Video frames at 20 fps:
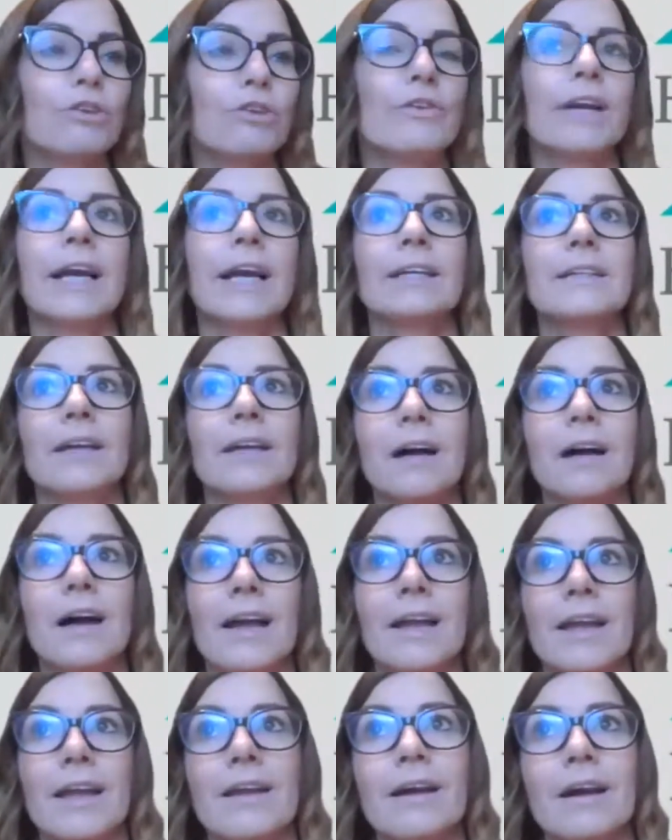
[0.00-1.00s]
create
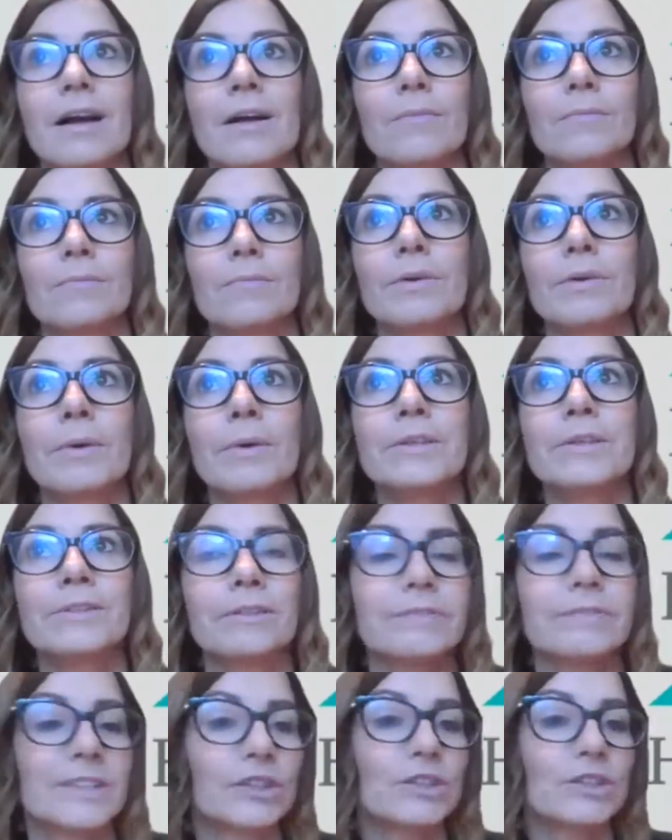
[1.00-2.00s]
a
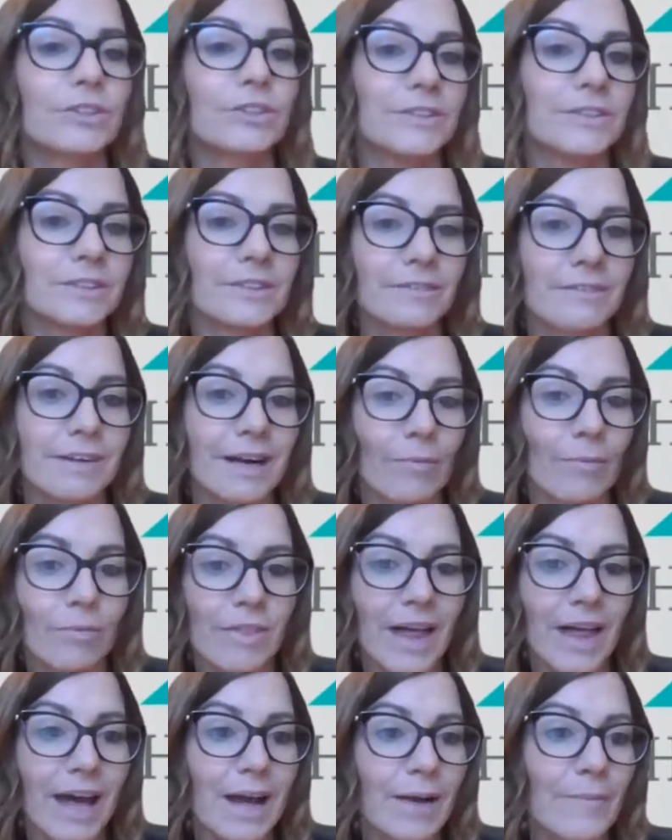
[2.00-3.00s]
proposal of insurance around
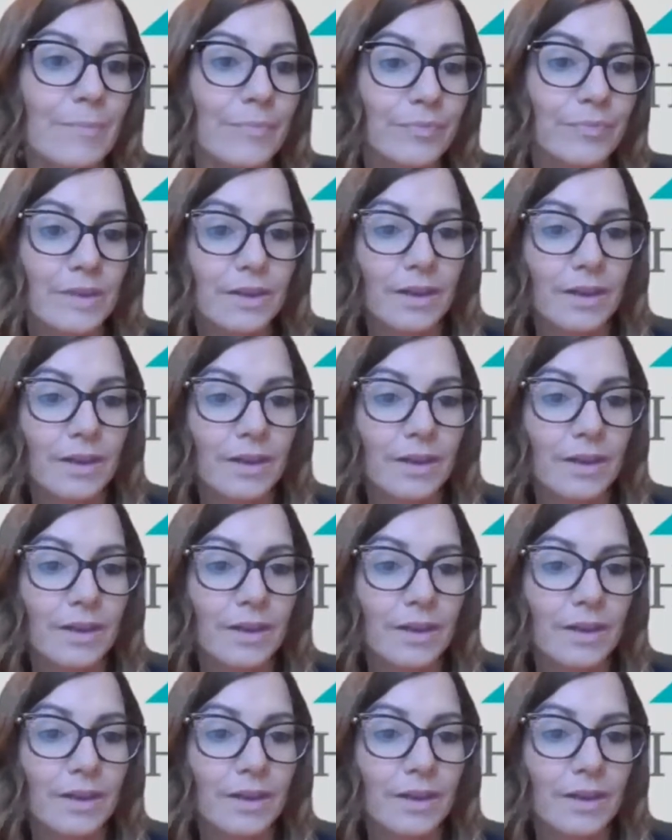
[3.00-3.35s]
that.